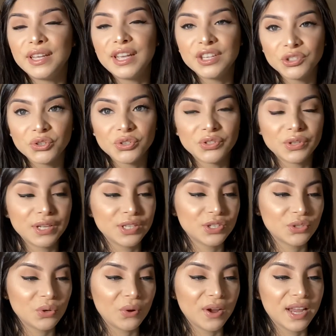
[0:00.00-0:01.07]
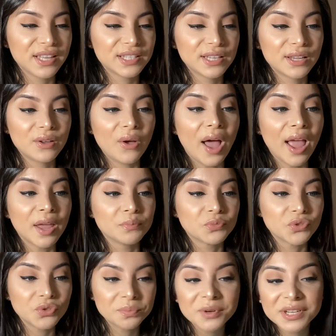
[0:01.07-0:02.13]
interesting story so I'm
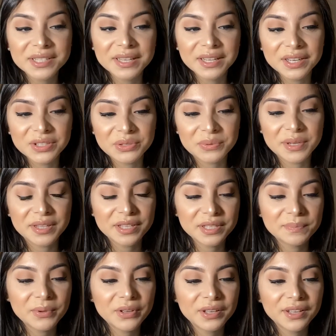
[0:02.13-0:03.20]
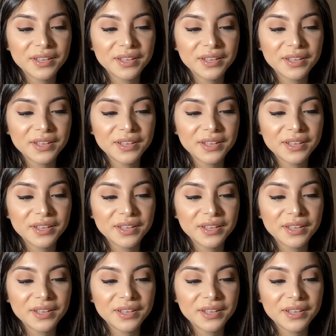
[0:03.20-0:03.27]
super excited to read this book.